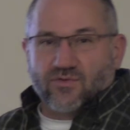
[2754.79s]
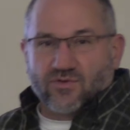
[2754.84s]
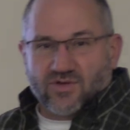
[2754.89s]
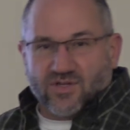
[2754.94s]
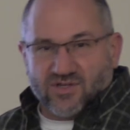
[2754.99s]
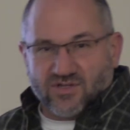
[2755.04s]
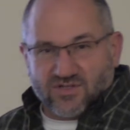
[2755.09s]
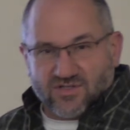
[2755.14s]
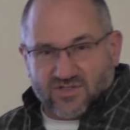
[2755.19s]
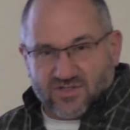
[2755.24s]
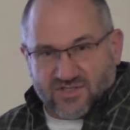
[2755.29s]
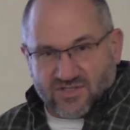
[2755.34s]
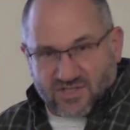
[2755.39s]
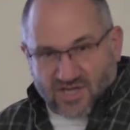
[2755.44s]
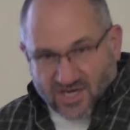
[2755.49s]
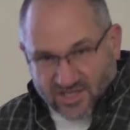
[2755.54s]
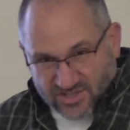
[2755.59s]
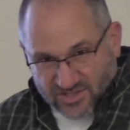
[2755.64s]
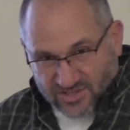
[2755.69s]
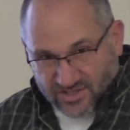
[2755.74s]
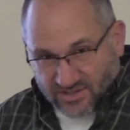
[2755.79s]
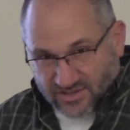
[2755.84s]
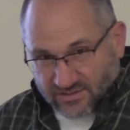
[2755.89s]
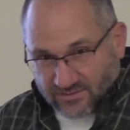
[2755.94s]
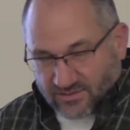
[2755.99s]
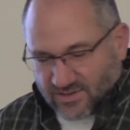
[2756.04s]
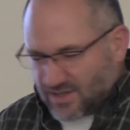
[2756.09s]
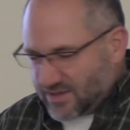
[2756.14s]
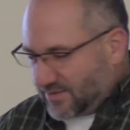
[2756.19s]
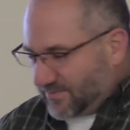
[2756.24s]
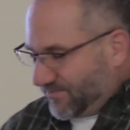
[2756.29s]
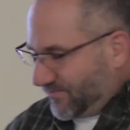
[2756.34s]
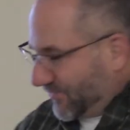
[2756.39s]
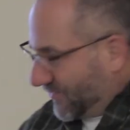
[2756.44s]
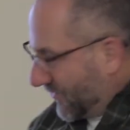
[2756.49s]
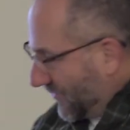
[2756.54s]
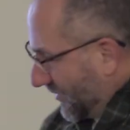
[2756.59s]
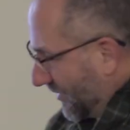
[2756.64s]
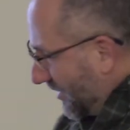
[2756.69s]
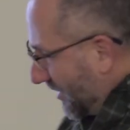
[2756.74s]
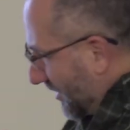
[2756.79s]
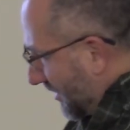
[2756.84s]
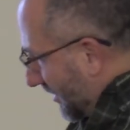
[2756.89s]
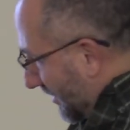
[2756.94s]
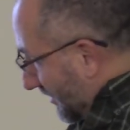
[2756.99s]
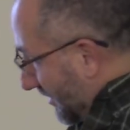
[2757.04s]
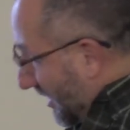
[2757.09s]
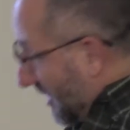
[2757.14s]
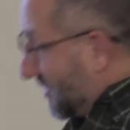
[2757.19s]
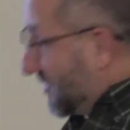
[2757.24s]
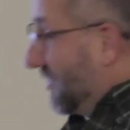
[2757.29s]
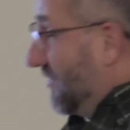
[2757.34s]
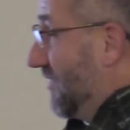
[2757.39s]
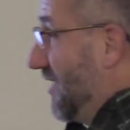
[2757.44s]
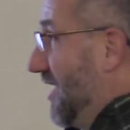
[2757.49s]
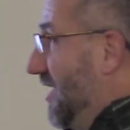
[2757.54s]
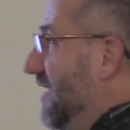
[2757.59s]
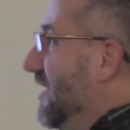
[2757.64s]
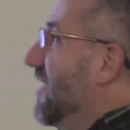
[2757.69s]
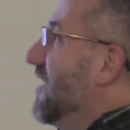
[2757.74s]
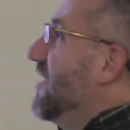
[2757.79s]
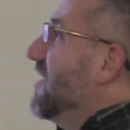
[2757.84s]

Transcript: through conduction. Uh, conduction, right?